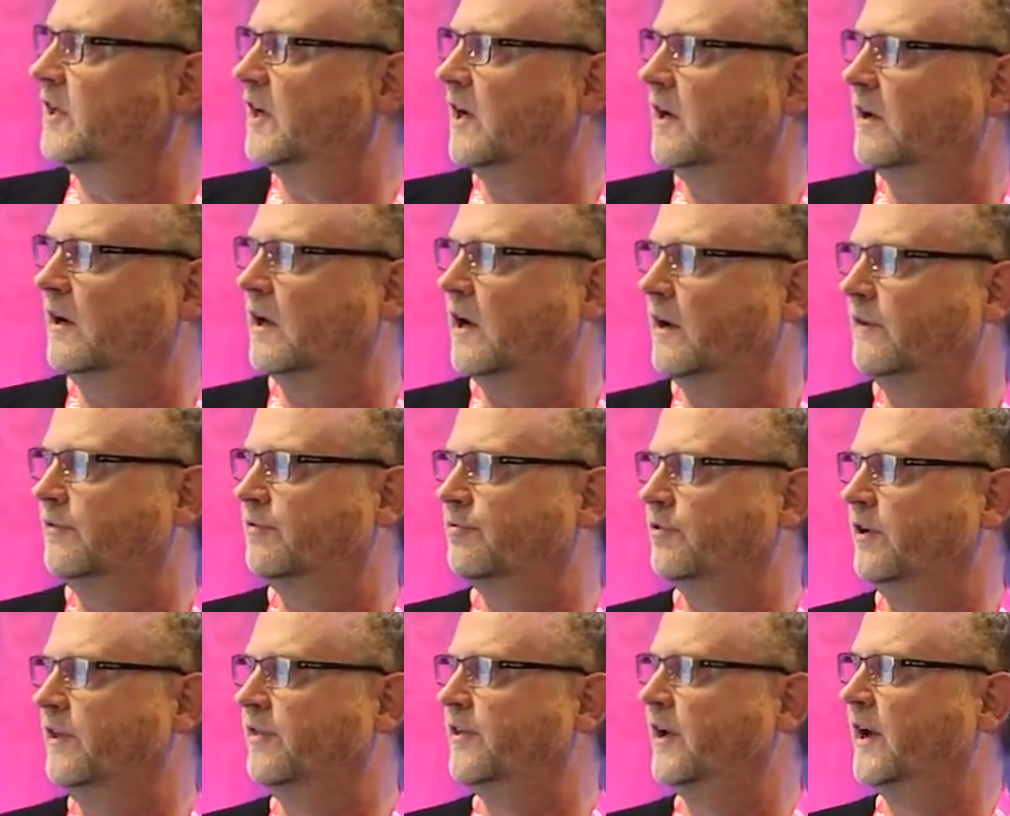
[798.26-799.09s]
go-live,
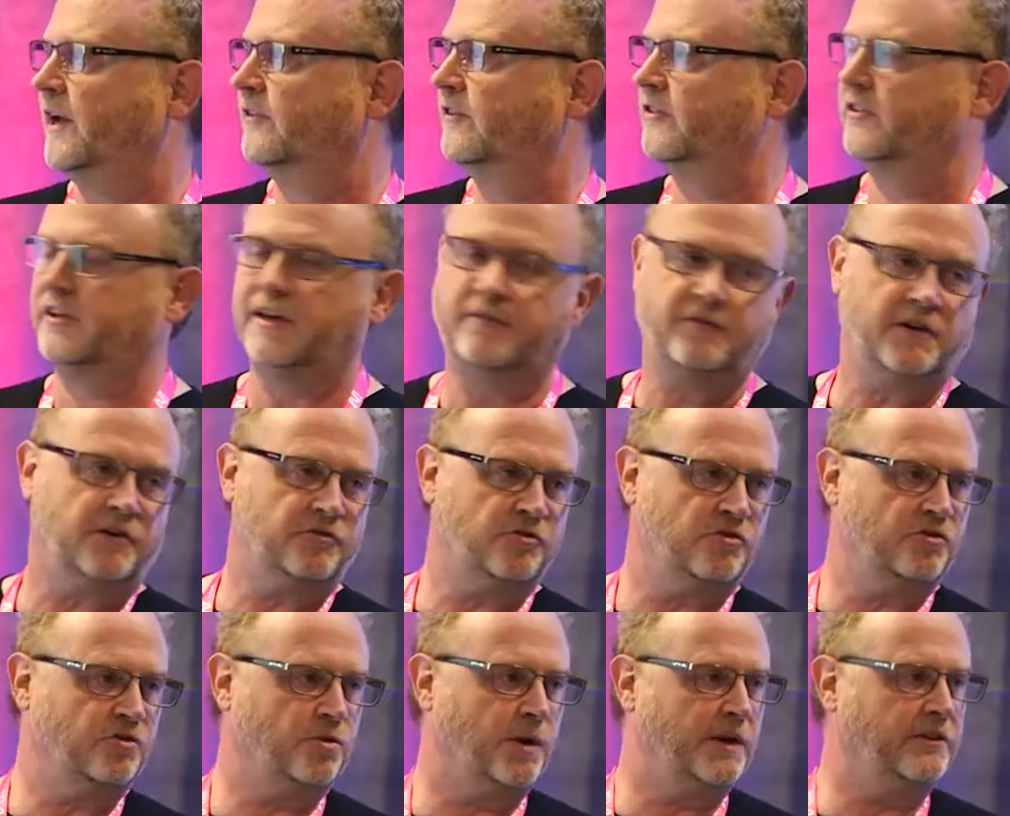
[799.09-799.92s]

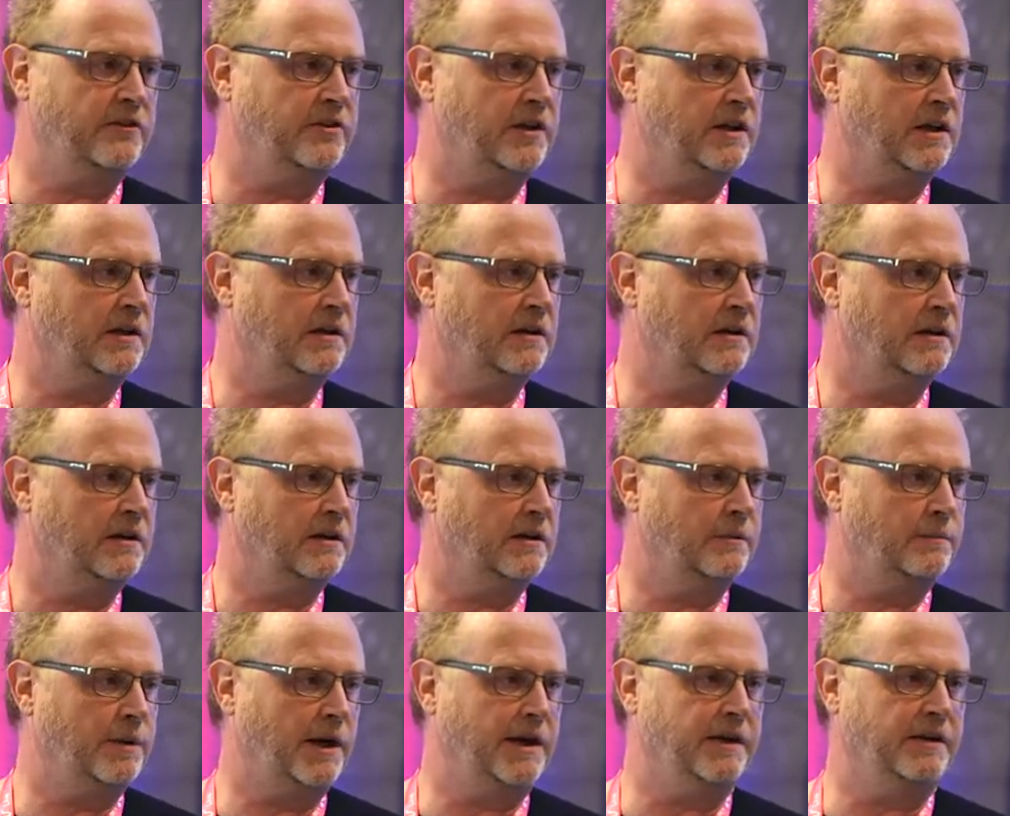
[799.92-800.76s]
3,720
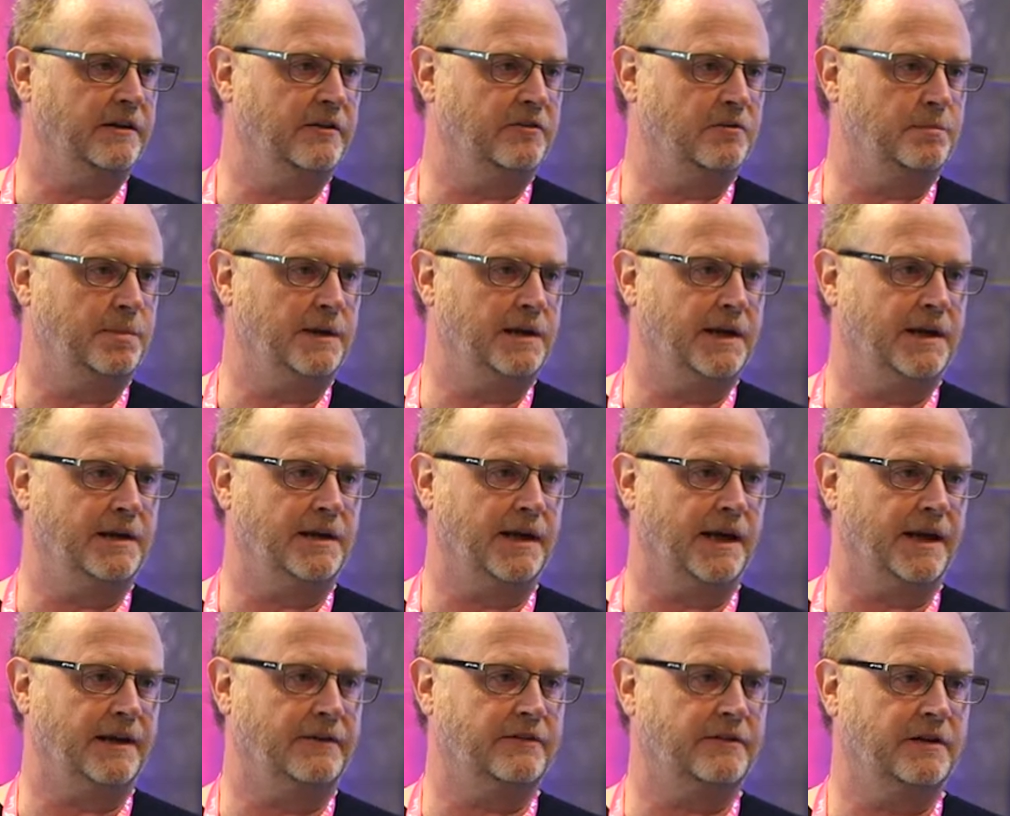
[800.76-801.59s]
pages have been
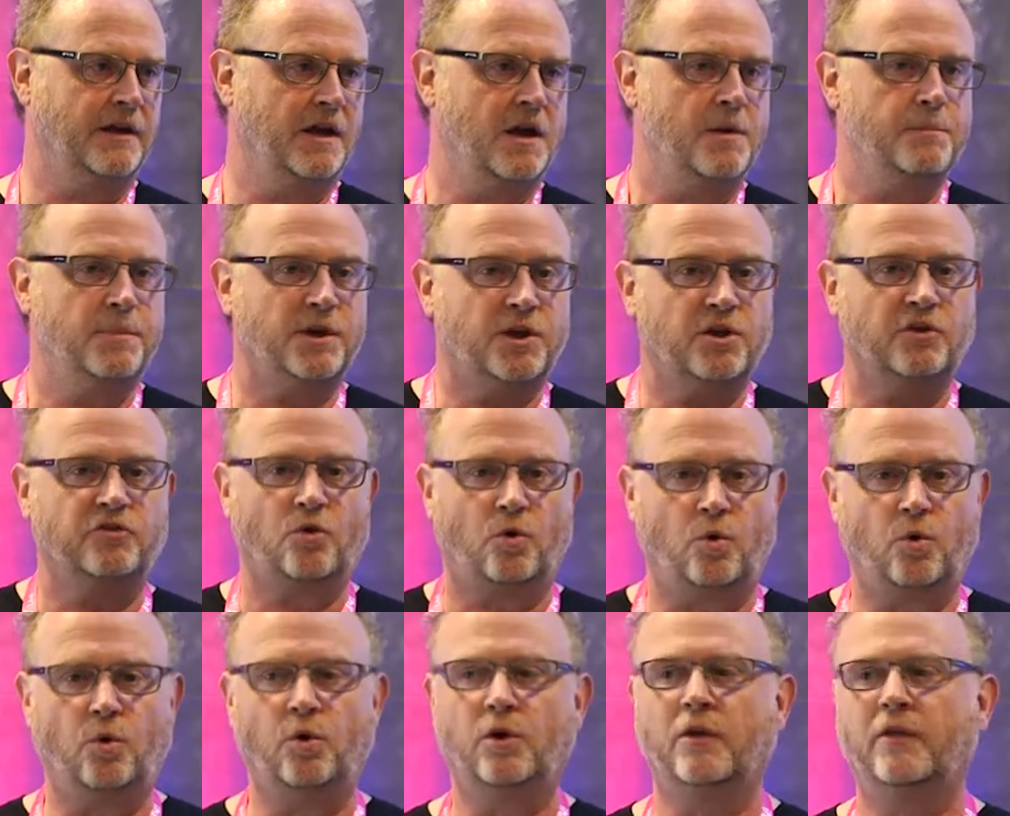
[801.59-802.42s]
indexed because
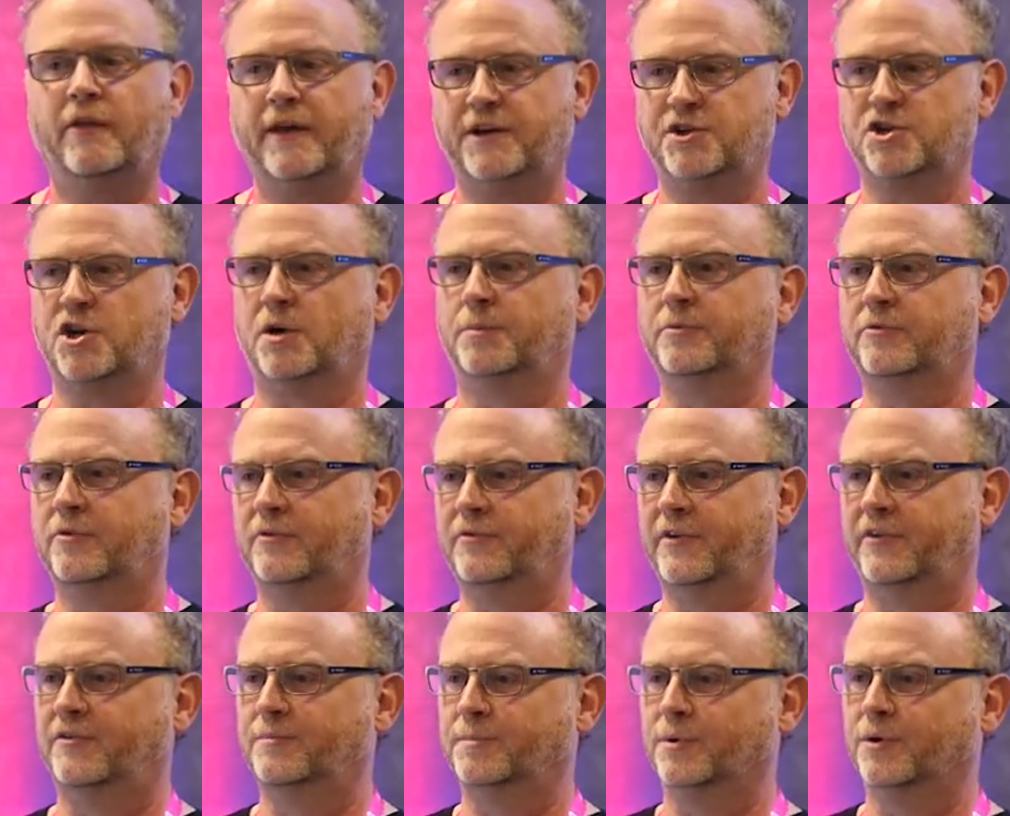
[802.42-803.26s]
all of their jobs were
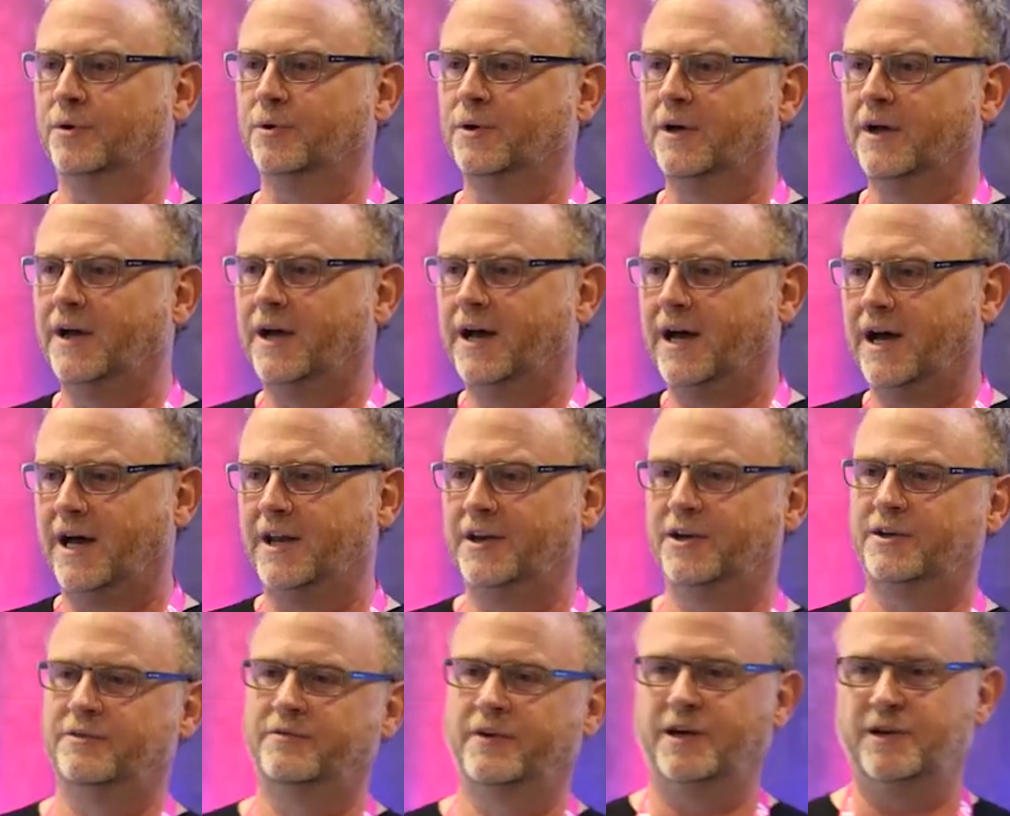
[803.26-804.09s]
visible
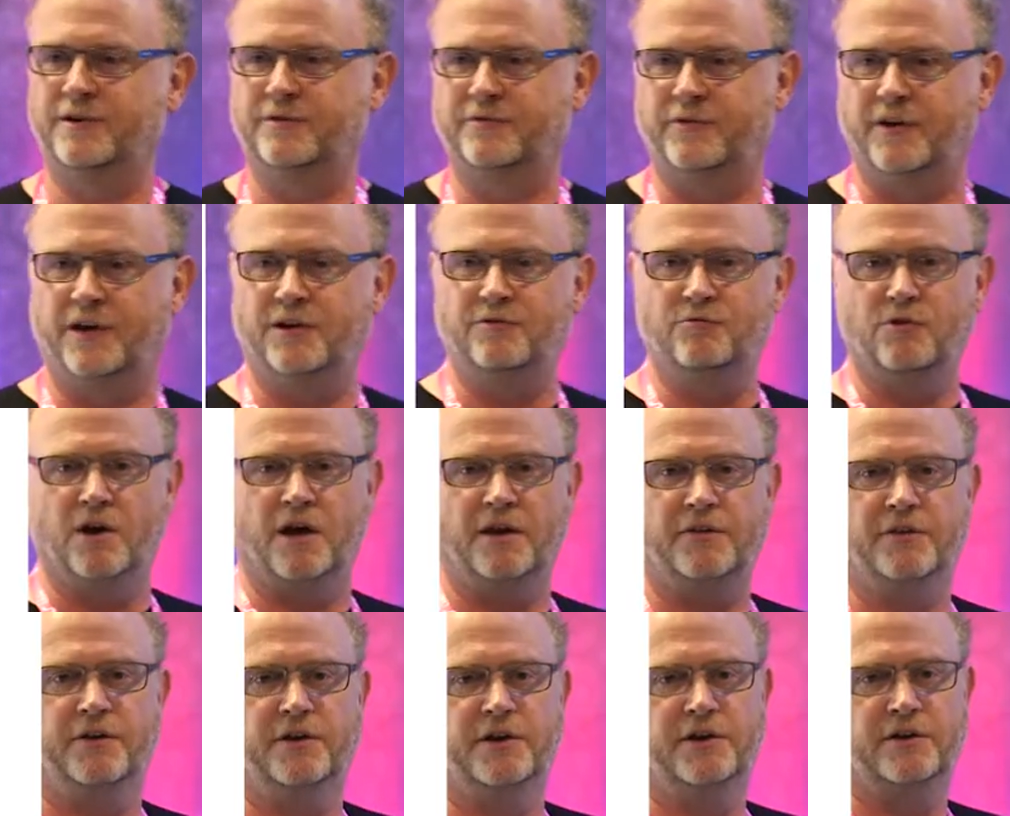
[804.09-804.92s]
under Vodafone
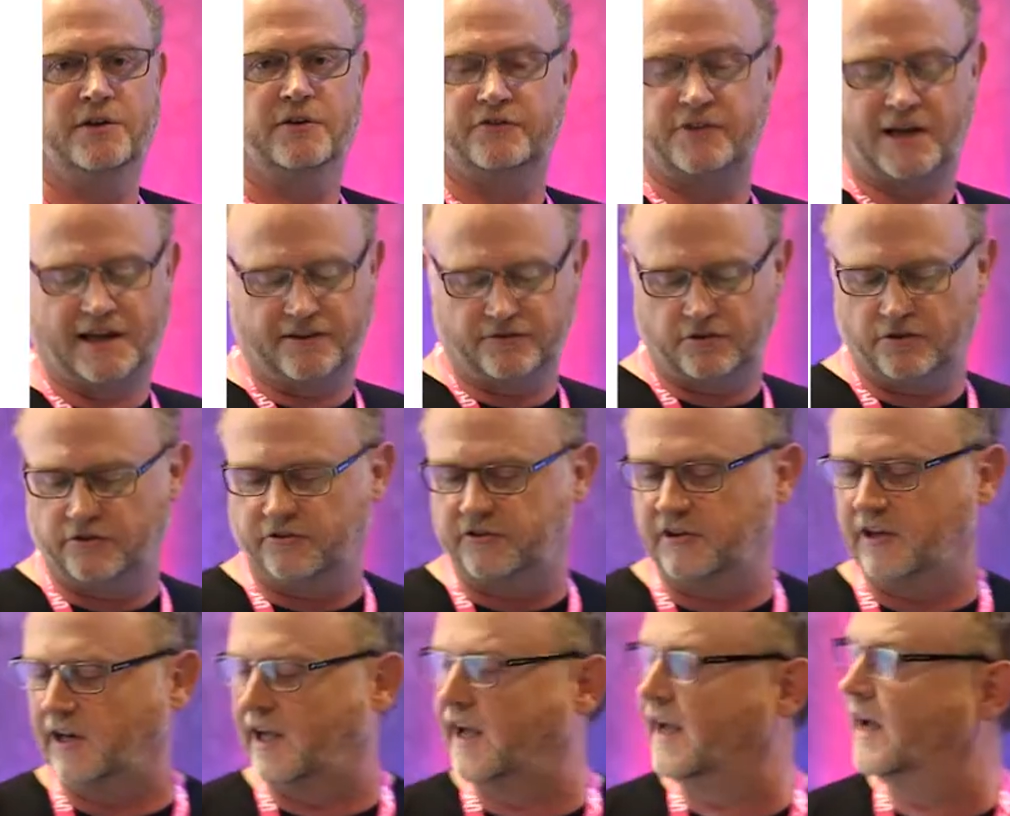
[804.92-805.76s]
rather than sat on
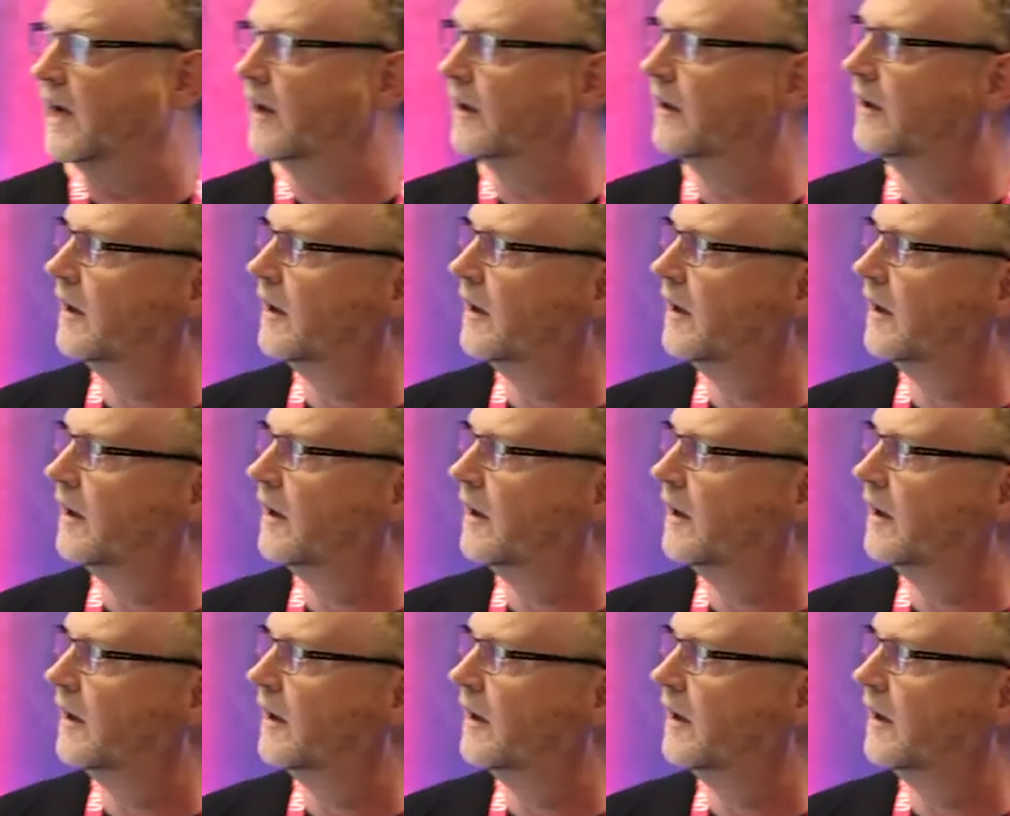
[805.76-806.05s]
Taleo.